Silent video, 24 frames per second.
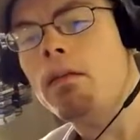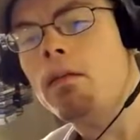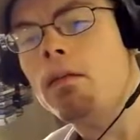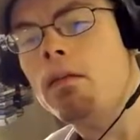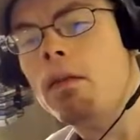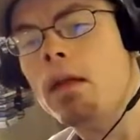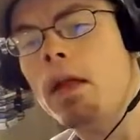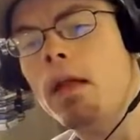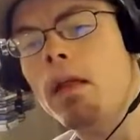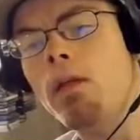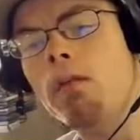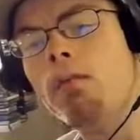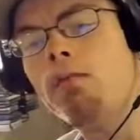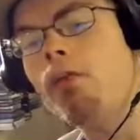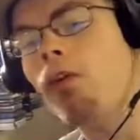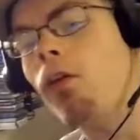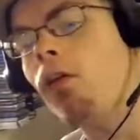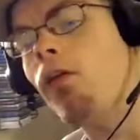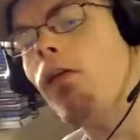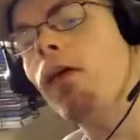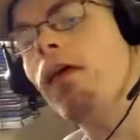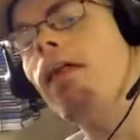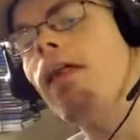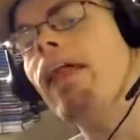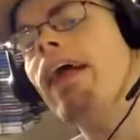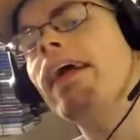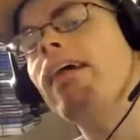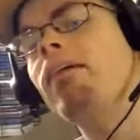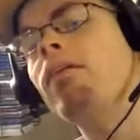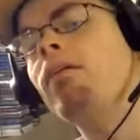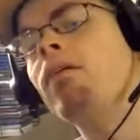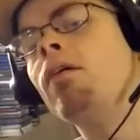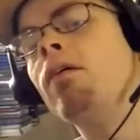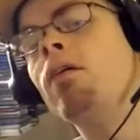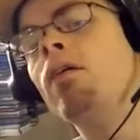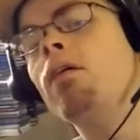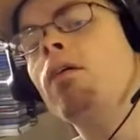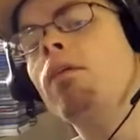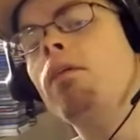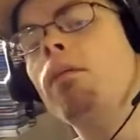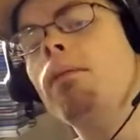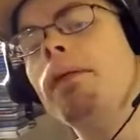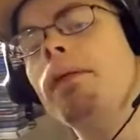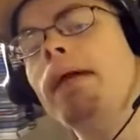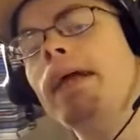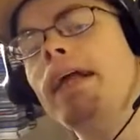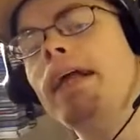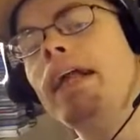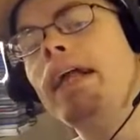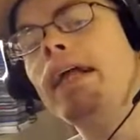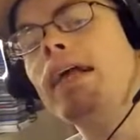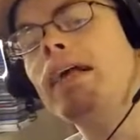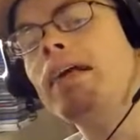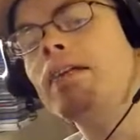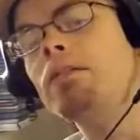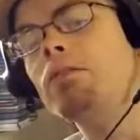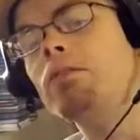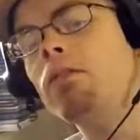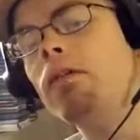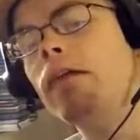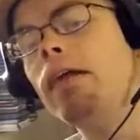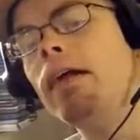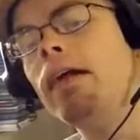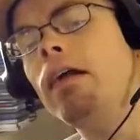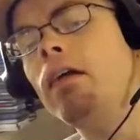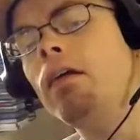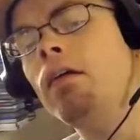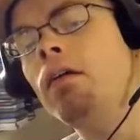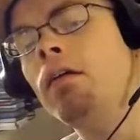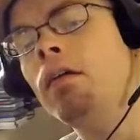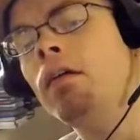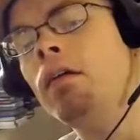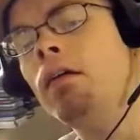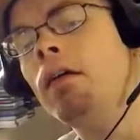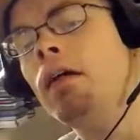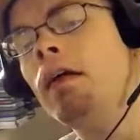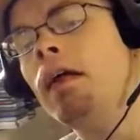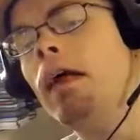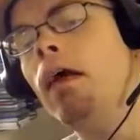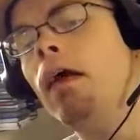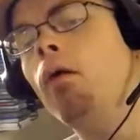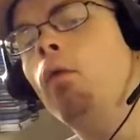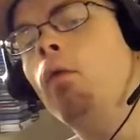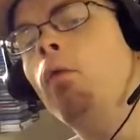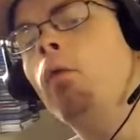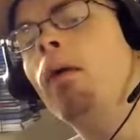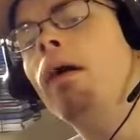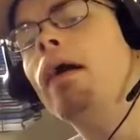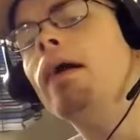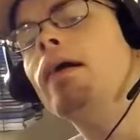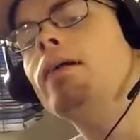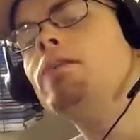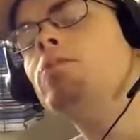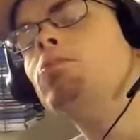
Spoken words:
It'll feel a lot like repeating history. Whereas with